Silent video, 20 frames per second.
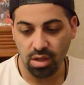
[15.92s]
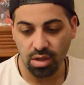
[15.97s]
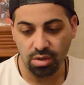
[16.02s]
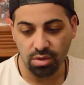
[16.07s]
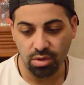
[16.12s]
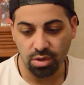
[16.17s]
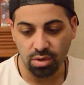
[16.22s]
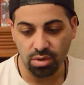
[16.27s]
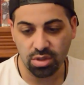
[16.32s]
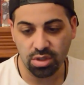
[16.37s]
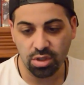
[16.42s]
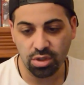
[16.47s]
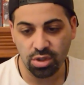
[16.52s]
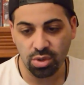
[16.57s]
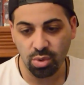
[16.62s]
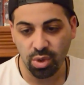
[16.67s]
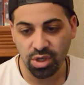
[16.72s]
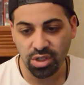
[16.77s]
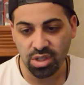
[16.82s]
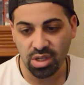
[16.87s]
New
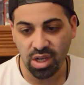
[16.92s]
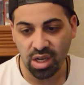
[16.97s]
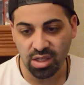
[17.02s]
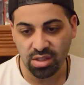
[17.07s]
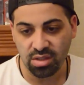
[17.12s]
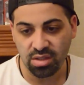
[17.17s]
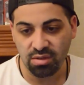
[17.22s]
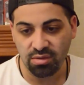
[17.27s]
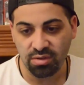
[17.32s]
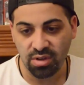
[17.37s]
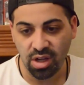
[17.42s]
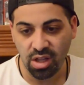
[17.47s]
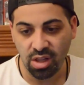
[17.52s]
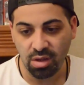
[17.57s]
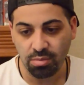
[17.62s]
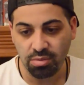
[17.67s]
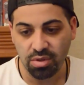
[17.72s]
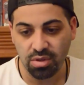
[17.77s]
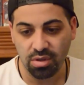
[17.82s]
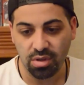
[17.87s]
situation has
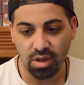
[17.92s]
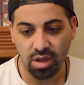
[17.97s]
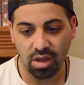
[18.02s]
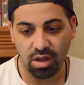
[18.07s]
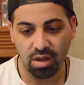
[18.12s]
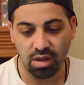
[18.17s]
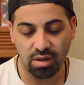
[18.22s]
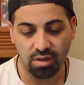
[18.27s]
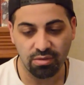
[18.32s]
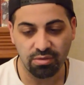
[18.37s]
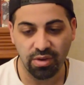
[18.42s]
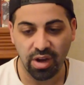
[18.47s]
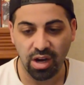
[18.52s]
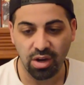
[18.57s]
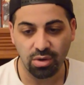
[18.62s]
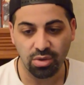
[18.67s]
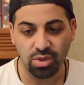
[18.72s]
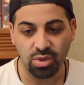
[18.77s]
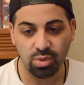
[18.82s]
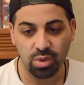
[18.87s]
developed. A
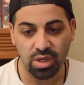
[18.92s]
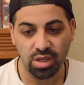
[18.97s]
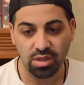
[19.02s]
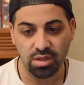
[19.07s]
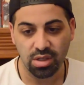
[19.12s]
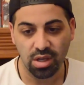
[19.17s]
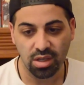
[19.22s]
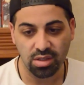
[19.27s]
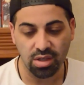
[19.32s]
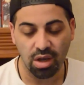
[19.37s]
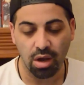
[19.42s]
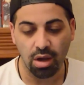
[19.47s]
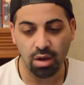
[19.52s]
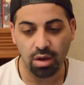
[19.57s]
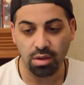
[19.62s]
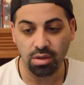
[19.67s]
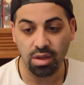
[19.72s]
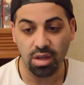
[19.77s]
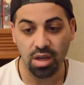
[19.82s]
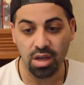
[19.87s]
viral tweet has gone
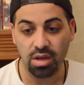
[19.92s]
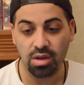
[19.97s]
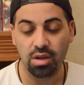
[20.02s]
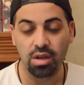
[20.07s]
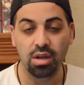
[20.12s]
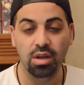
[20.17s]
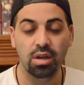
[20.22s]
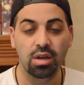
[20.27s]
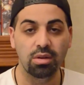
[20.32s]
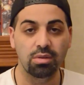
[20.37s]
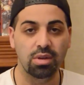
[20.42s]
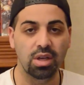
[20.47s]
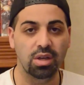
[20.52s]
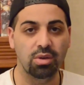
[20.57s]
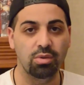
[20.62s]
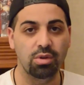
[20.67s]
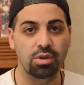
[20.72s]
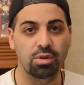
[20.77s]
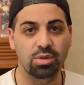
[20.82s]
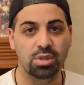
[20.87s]
online, like
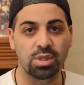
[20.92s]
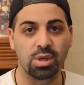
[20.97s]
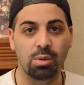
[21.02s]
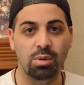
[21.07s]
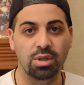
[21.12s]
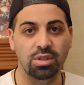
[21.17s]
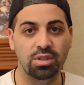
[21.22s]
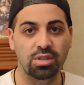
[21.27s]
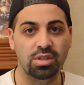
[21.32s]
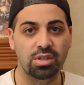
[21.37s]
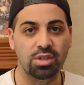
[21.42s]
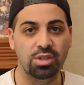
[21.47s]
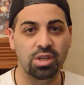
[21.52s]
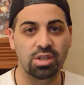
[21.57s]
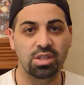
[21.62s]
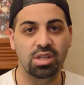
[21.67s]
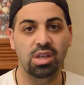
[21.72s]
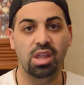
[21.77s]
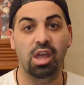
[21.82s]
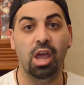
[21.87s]
someone
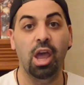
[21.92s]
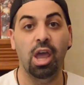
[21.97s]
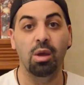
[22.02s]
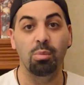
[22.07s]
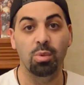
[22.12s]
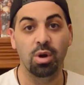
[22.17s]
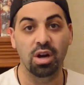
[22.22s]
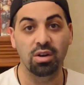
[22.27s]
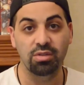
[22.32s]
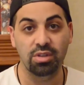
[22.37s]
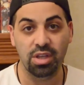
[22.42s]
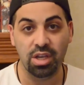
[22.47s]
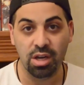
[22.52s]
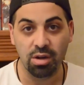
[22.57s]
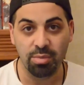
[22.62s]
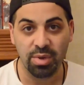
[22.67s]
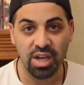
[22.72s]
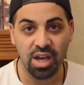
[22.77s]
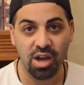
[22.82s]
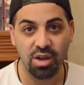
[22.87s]
suggesting, like, "Hey Marvel, hear
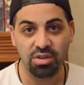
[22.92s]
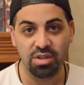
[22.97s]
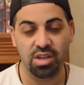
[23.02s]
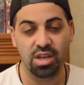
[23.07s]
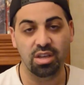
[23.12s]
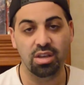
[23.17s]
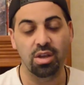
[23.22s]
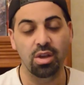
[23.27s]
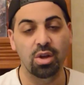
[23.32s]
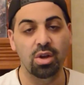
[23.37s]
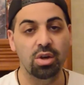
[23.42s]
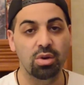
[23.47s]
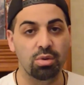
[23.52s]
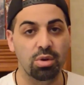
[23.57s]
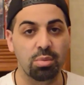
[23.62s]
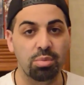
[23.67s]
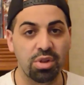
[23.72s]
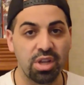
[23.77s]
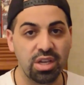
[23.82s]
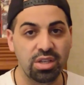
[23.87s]
me out. Like,
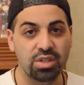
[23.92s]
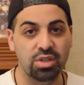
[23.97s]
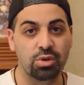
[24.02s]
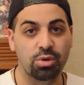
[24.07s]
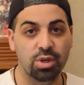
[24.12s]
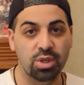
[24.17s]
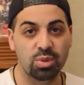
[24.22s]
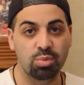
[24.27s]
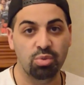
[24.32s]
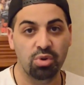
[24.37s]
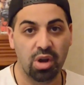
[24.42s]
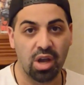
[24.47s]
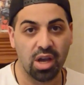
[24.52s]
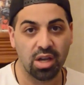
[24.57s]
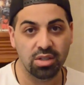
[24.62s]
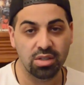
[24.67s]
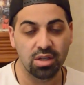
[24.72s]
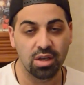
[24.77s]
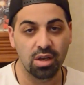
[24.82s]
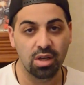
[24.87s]
replace Chris
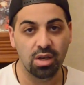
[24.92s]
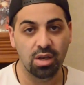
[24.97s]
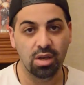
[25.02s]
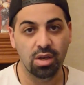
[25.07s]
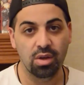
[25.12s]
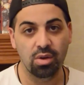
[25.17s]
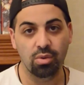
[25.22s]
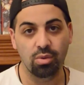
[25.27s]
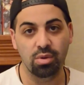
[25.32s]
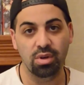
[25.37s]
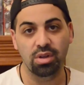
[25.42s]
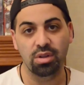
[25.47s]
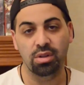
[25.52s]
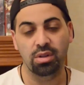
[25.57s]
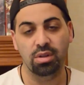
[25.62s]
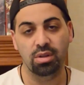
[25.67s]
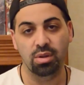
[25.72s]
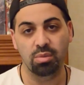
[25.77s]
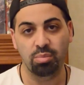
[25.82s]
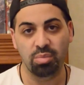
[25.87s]
Pratt
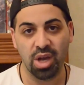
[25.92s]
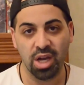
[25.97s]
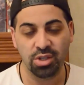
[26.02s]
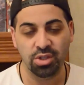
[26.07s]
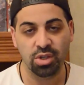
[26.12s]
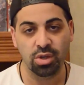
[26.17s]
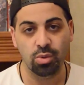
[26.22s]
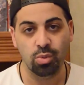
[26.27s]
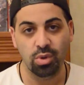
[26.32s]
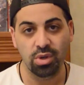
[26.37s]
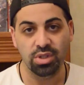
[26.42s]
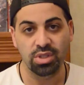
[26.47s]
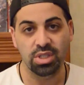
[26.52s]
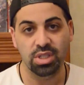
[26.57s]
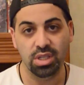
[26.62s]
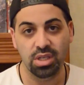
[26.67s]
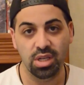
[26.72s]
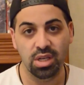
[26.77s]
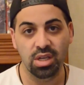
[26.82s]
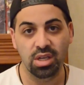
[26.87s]
with Patrick
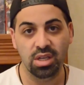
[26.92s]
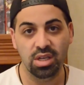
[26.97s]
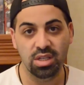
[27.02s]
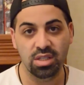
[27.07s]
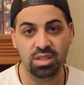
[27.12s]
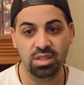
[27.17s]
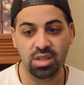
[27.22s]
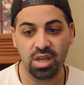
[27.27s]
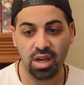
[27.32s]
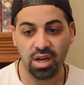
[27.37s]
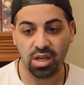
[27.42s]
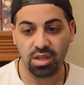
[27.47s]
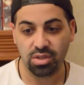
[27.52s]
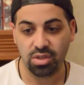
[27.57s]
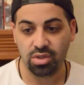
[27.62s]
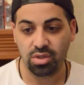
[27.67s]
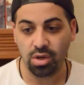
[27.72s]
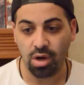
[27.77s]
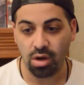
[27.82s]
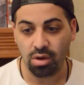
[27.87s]
Wilson instead as
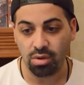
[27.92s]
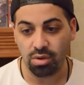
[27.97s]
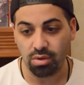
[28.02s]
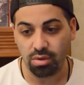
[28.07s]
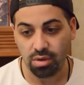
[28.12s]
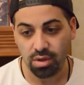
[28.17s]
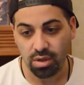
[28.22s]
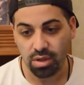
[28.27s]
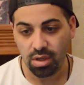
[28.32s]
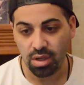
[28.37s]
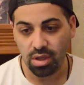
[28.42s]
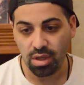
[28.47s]
Star Lord."